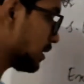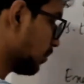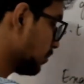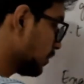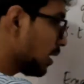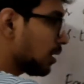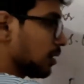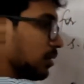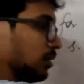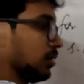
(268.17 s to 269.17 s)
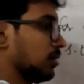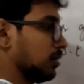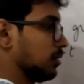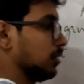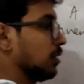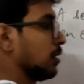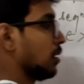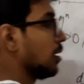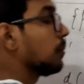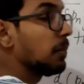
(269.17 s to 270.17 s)
something
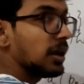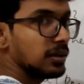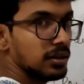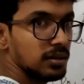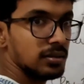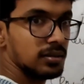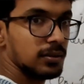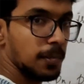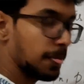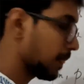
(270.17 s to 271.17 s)
bigger than this.